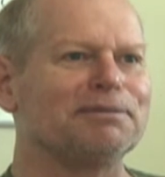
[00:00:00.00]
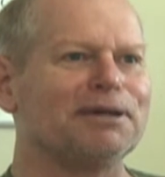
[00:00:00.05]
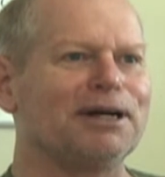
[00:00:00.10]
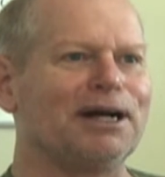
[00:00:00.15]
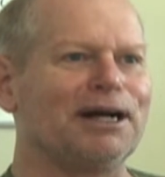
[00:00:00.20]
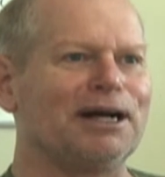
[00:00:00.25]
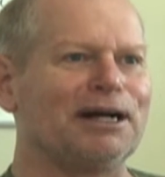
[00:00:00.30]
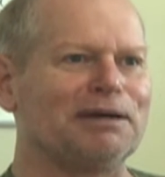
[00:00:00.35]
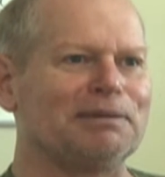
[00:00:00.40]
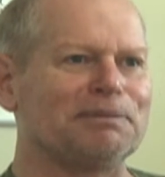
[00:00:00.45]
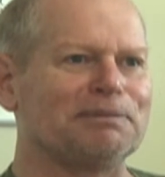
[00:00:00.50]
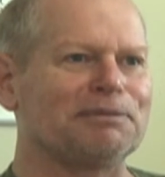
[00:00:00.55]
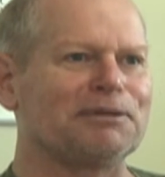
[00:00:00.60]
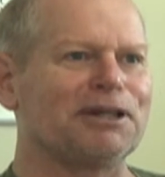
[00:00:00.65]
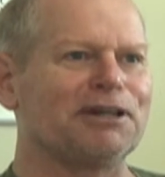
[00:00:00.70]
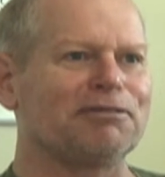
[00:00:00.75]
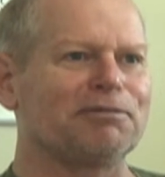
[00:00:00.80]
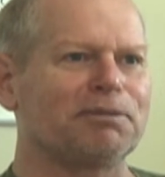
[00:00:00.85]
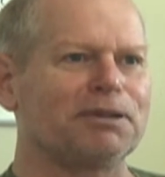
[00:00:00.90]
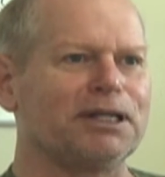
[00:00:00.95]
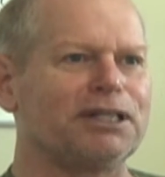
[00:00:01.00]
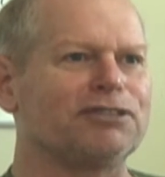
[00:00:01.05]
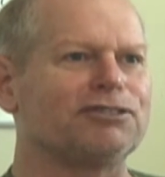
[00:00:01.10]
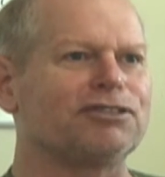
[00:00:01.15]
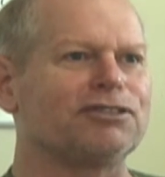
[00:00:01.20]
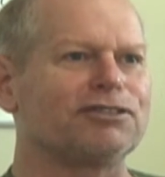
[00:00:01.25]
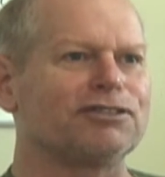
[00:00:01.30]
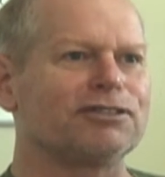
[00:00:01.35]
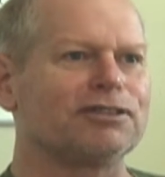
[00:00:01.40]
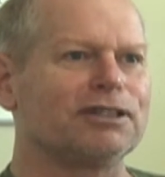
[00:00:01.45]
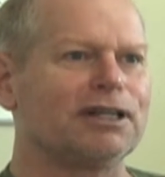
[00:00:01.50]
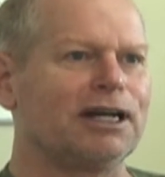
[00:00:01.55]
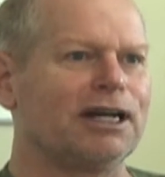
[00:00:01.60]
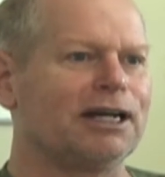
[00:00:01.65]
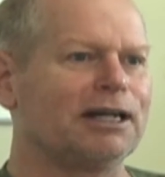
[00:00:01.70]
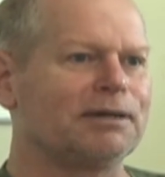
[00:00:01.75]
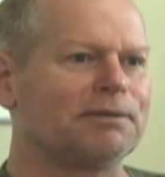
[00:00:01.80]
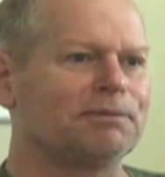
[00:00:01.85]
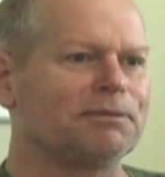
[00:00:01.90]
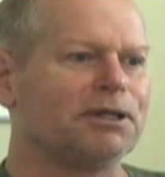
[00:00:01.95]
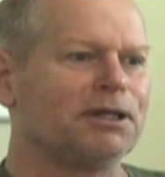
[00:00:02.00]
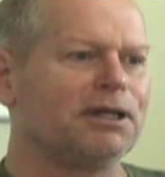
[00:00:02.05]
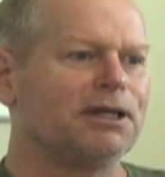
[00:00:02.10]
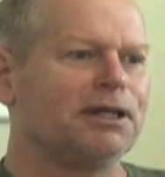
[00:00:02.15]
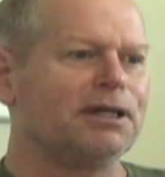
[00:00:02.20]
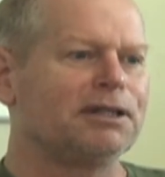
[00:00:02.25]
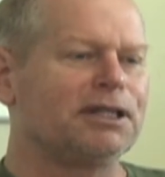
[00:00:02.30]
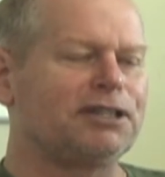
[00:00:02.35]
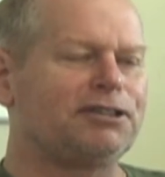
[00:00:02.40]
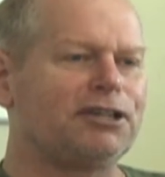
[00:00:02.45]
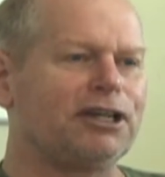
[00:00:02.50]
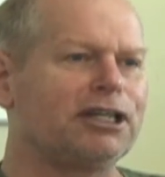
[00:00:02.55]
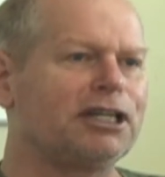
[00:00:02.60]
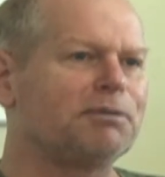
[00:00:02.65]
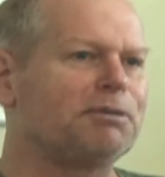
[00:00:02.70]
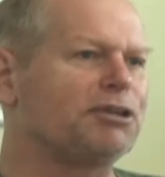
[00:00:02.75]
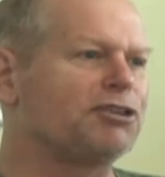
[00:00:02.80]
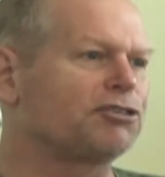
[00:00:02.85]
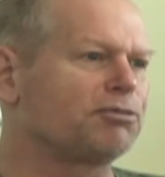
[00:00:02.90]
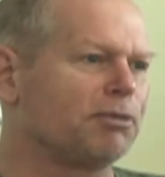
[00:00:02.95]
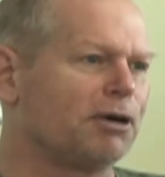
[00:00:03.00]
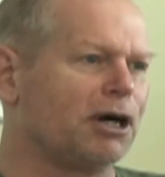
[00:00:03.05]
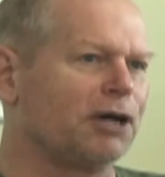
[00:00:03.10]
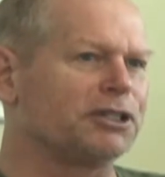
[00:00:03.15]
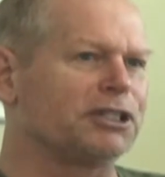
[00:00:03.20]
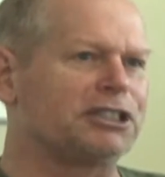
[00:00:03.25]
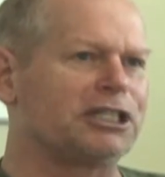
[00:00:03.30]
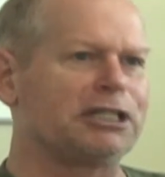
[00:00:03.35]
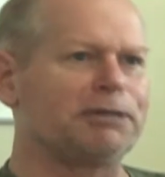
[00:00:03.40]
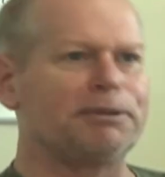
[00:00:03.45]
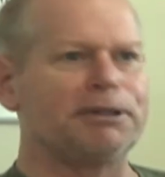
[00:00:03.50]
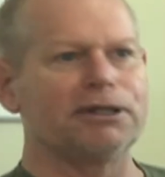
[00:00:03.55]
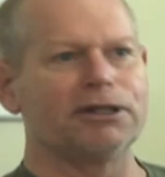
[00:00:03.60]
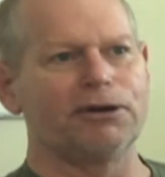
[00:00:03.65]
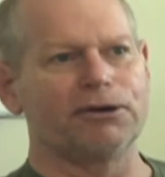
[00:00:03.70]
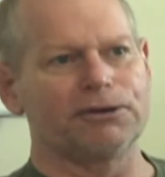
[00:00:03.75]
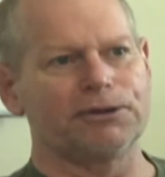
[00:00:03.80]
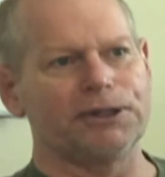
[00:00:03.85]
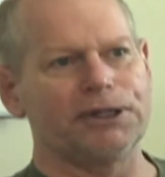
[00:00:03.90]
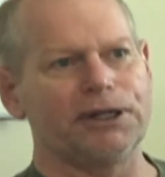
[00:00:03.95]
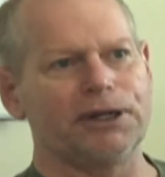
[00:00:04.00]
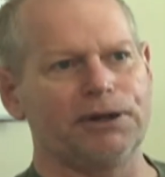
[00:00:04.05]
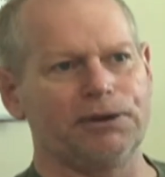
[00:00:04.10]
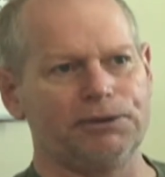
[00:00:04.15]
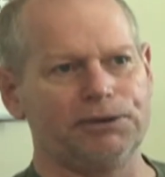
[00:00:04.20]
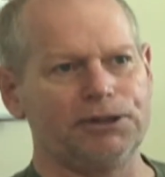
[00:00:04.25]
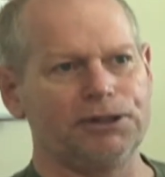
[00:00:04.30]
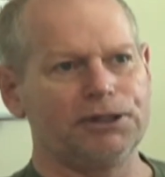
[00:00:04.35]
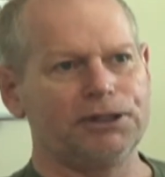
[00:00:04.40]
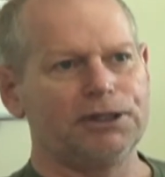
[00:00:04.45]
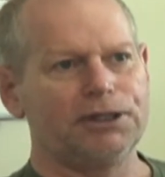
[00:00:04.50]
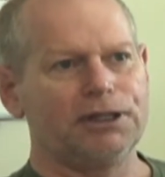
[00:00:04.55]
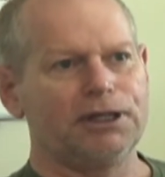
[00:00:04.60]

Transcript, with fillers: um, of places. Um, they tend to be small, they tend to be locally owned.